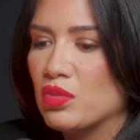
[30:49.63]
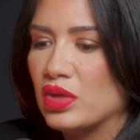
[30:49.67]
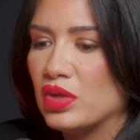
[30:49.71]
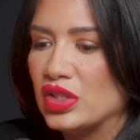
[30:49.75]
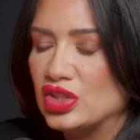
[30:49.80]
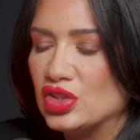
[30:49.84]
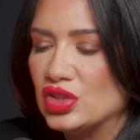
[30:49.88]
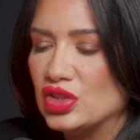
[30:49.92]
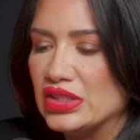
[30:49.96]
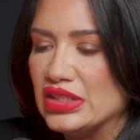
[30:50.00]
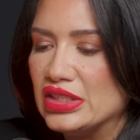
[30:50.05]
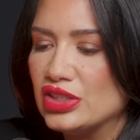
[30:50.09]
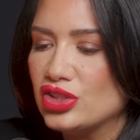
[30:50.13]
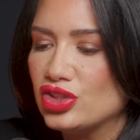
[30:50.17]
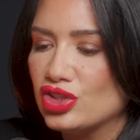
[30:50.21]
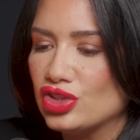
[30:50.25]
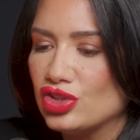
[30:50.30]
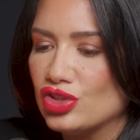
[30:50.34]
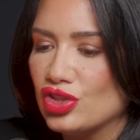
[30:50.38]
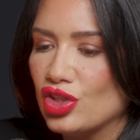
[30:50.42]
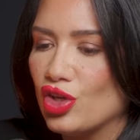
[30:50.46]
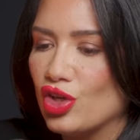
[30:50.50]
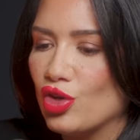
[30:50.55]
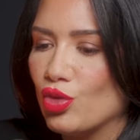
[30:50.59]
But you need to
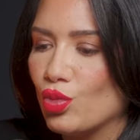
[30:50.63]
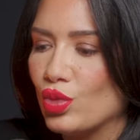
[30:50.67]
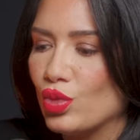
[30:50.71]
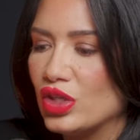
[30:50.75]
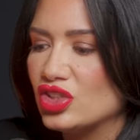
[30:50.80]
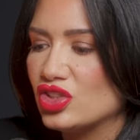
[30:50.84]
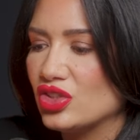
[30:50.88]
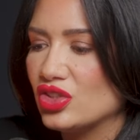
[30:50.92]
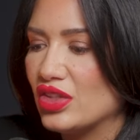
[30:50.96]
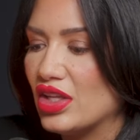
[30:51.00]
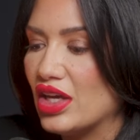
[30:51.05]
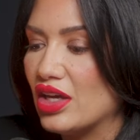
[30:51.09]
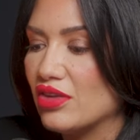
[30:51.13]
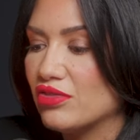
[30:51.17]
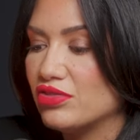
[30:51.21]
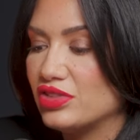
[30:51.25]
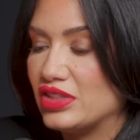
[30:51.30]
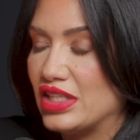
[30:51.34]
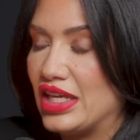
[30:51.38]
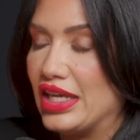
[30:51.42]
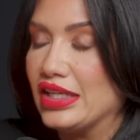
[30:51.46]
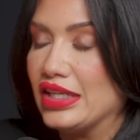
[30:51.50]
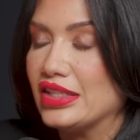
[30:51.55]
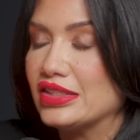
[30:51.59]
know which love
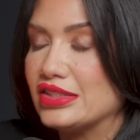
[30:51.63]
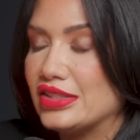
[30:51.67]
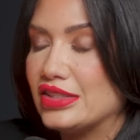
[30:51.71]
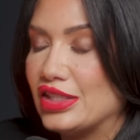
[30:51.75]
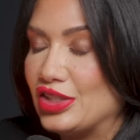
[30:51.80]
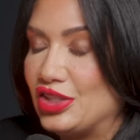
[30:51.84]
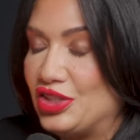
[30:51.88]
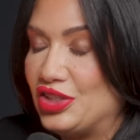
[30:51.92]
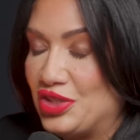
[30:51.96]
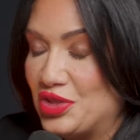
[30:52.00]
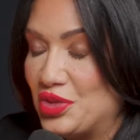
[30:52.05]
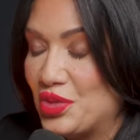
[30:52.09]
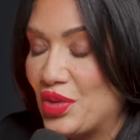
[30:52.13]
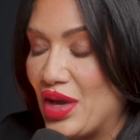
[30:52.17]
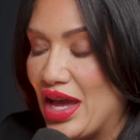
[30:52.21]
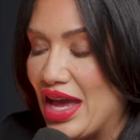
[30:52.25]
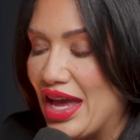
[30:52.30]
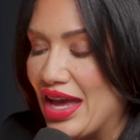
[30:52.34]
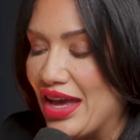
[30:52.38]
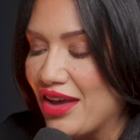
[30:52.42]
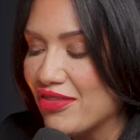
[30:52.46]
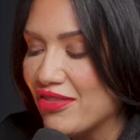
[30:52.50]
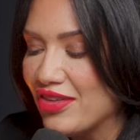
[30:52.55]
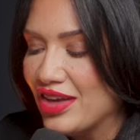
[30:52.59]
tanks that you
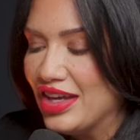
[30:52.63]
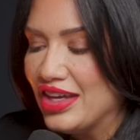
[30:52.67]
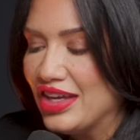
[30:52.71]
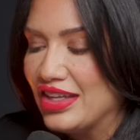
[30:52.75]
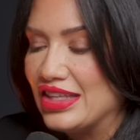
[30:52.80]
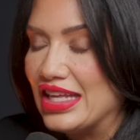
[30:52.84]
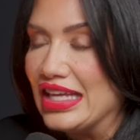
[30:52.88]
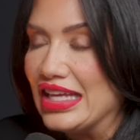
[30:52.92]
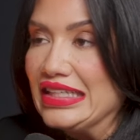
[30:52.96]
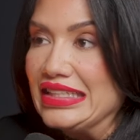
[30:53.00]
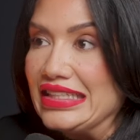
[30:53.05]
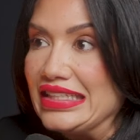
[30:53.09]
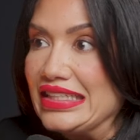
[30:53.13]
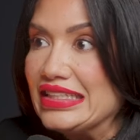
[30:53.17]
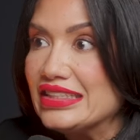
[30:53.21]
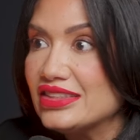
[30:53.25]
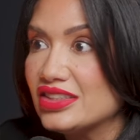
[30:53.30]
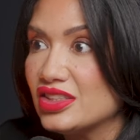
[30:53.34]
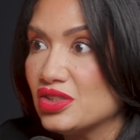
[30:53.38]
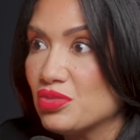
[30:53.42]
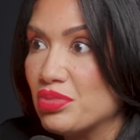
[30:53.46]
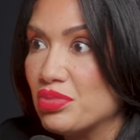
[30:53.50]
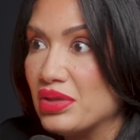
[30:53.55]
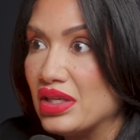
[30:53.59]
have that need
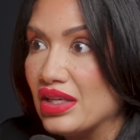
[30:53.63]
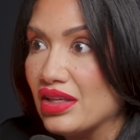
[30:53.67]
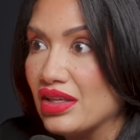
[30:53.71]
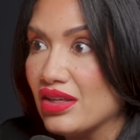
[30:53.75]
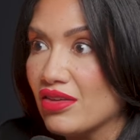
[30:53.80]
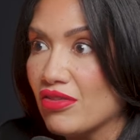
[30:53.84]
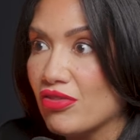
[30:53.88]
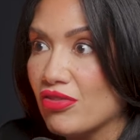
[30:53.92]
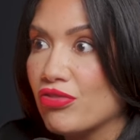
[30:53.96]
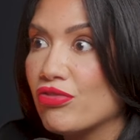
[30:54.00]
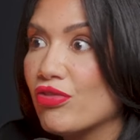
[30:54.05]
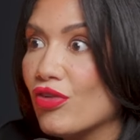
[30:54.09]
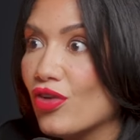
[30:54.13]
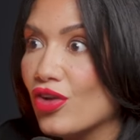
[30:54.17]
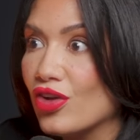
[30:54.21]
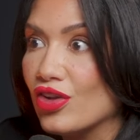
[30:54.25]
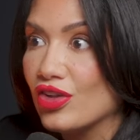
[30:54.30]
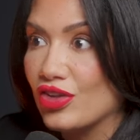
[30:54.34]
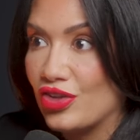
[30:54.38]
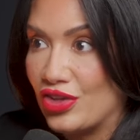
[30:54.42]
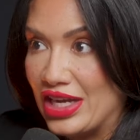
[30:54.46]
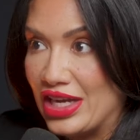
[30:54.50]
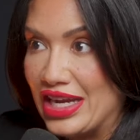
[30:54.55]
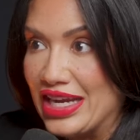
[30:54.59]
to be
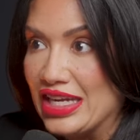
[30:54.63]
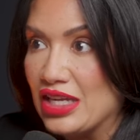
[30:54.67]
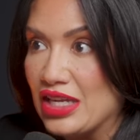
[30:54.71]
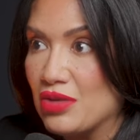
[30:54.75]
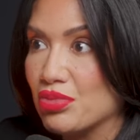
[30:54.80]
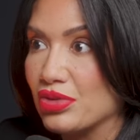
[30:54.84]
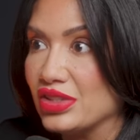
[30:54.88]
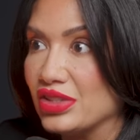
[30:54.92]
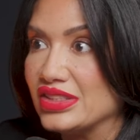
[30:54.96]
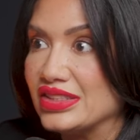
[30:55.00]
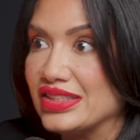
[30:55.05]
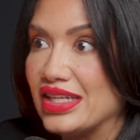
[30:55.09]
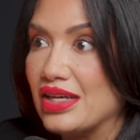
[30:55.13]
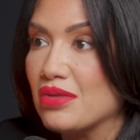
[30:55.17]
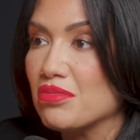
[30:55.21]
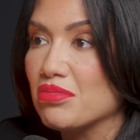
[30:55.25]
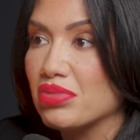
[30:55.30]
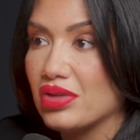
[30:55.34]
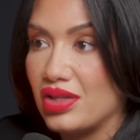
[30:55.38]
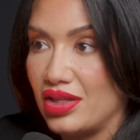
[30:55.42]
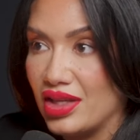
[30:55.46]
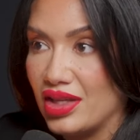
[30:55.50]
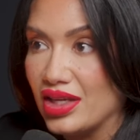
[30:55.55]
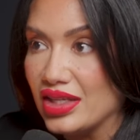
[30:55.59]
full or 80%
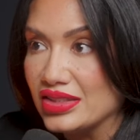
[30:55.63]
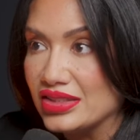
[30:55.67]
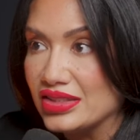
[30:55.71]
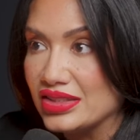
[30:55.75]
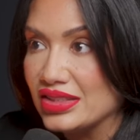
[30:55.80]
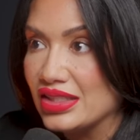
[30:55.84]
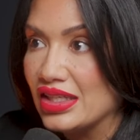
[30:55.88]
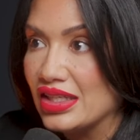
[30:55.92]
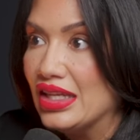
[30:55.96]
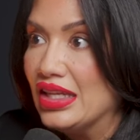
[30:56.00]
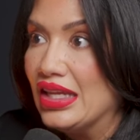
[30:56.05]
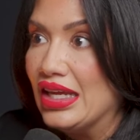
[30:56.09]
plus.